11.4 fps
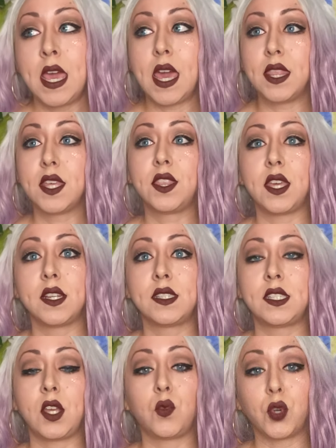in the theta
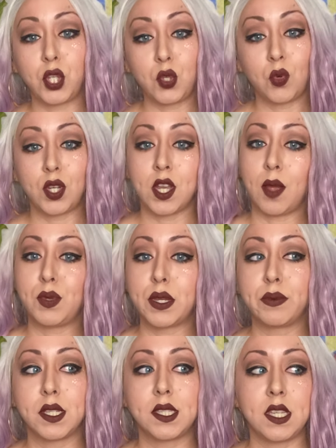state where you would not be
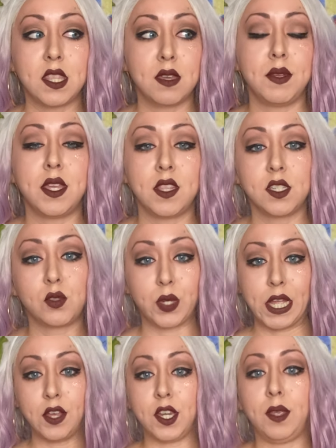able to see them in this
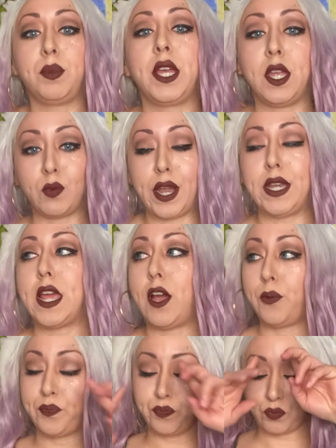reality plane right now.